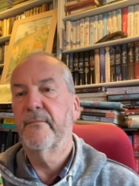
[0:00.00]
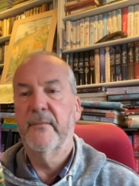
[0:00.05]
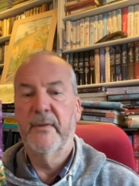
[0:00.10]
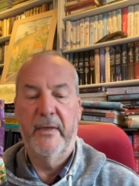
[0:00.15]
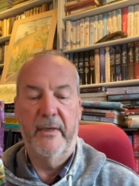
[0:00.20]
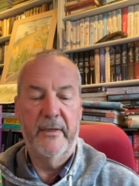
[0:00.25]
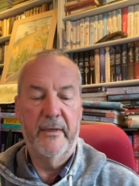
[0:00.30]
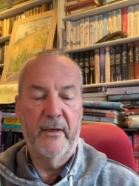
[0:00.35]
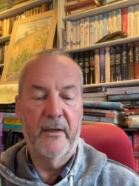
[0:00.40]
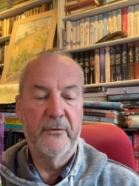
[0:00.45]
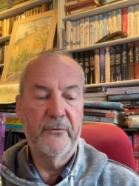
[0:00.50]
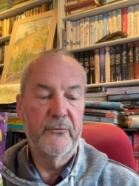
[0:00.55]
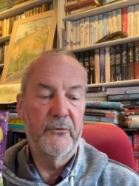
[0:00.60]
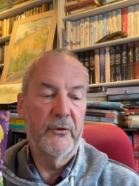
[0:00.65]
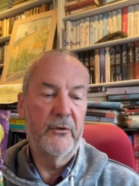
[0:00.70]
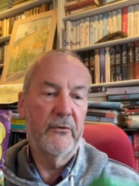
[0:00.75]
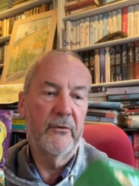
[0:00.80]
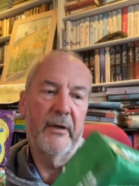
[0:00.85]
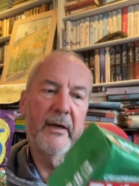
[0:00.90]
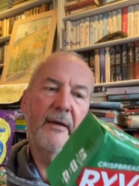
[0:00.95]
in 100
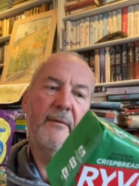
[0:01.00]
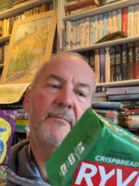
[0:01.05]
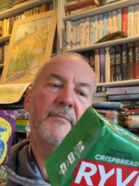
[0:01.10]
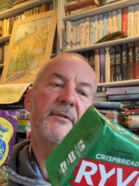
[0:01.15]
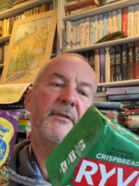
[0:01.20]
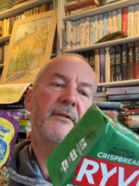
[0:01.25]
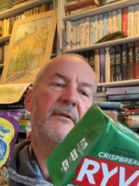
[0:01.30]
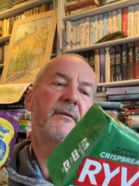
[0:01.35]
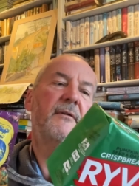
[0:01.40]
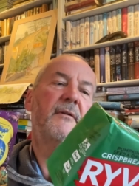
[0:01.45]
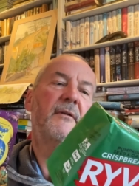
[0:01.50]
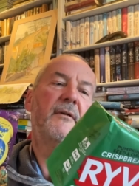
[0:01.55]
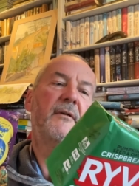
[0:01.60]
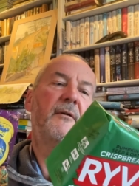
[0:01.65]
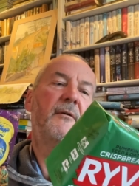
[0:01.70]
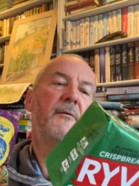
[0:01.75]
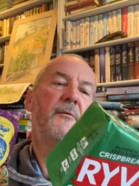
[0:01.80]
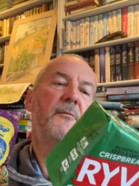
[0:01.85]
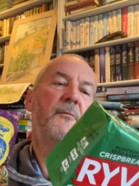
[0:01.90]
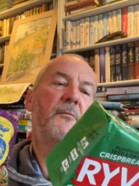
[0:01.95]
grams,
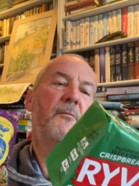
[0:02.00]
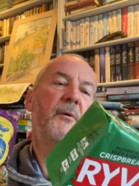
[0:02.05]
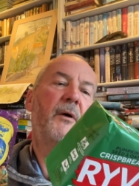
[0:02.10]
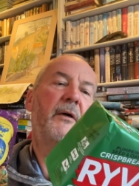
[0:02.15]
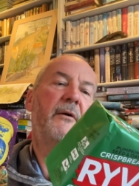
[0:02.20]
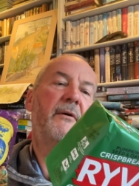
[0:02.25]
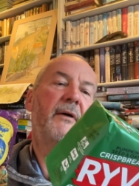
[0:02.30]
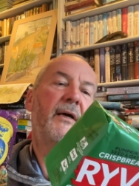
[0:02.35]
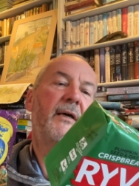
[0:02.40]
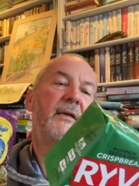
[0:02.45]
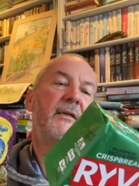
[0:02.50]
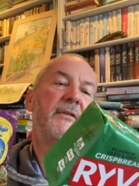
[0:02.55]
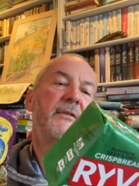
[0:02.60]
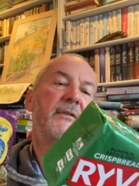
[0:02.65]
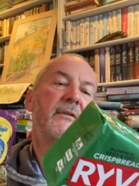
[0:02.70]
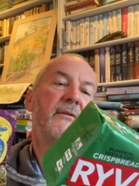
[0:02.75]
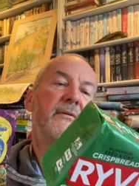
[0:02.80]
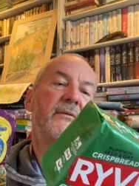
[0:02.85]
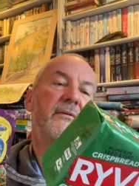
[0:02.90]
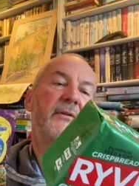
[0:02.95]

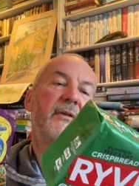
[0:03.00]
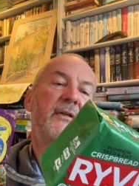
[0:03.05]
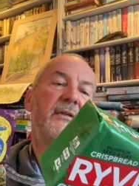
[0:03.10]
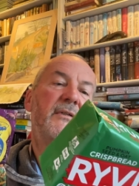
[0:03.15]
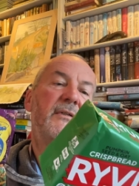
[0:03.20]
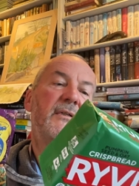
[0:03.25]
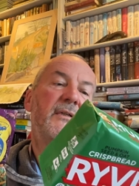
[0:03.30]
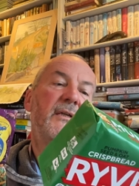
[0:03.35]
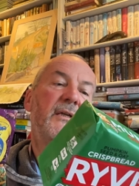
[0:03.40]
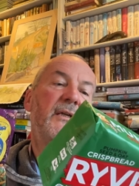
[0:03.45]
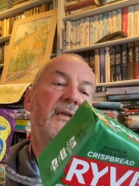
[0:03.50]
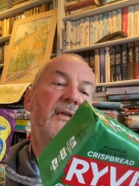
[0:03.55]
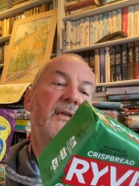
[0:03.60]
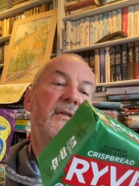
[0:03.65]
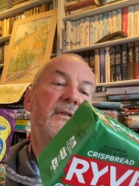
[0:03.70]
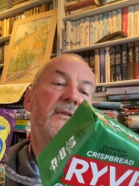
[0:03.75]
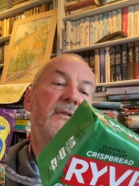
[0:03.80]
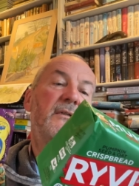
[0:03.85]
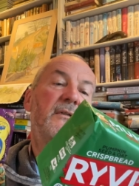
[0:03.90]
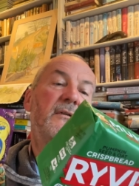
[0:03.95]
whereas this
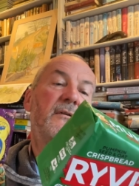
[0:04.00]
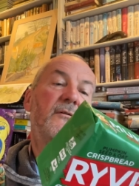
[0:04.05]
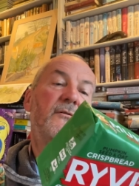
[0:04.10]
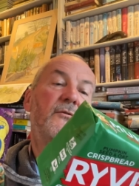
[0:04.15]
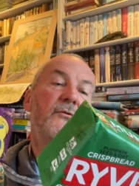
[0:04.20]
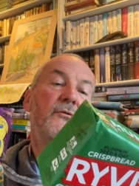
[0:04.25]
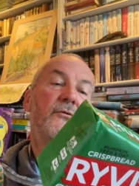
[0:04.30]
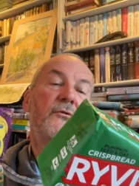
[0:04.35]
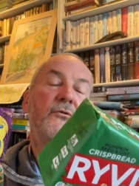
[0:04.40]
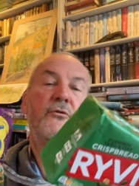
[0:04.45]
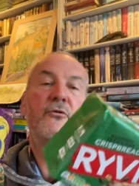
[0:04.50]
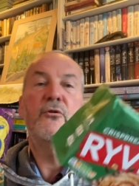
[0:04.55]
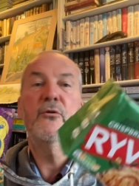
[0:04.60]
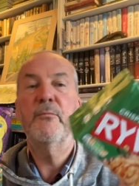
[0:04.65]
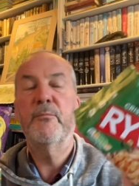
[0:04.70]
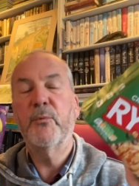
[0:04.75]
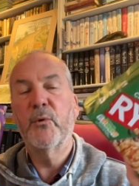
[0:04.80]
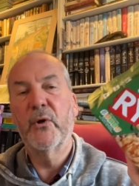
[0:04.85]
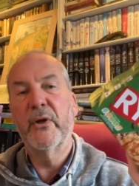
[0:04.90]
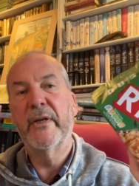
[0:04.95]
is
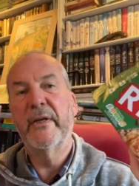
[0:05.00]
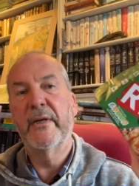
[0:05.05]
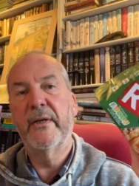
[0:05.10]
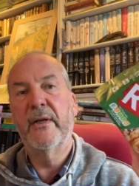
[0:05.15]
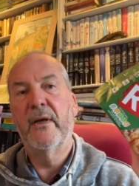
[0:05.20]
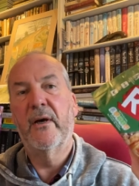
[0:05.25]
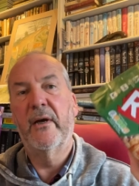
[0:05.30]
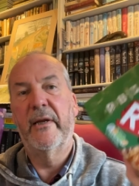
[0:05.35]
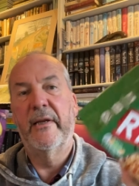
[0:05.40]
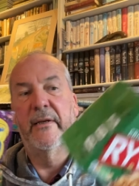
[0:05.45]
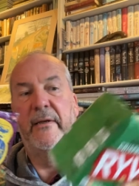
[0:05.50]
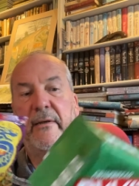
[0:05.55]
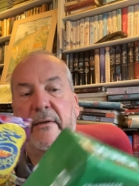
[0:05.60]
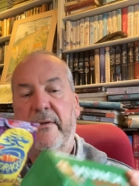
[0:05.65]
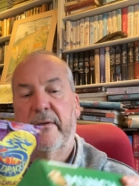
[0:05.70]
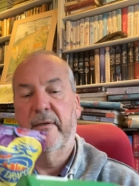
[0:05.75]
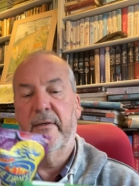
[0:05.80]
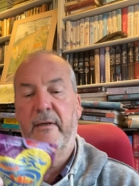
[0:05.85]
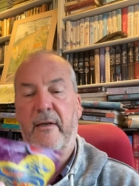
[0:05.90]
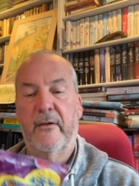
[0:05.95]
2.9
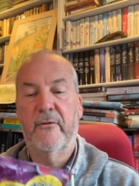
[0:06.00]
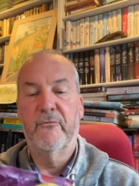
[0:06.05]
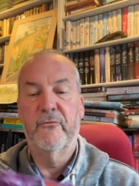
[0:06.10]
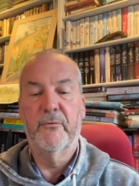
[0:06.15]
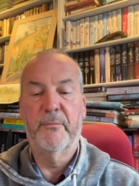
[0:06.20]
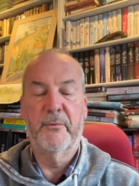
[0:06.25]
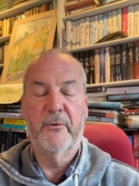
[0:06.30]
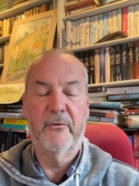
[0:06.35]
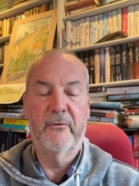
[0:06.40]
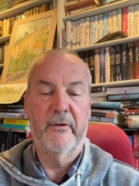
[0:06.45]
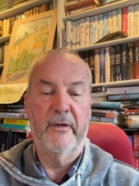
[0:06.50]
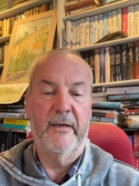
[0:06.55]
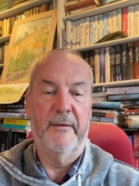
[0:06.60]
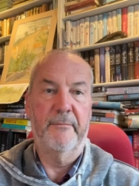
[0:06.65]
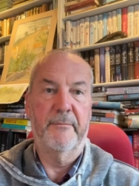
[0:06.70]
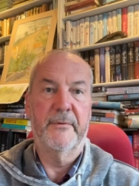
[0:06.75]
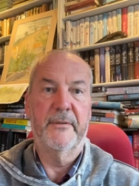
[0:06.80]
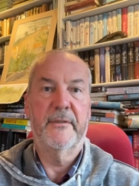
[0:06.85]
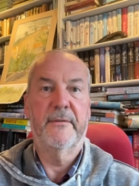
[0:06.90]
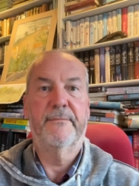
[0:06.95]
in 100
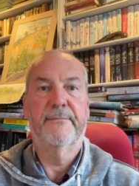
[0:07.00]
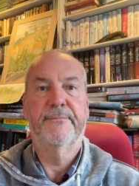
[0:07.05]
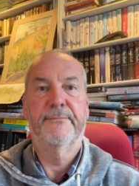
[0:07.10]
grams.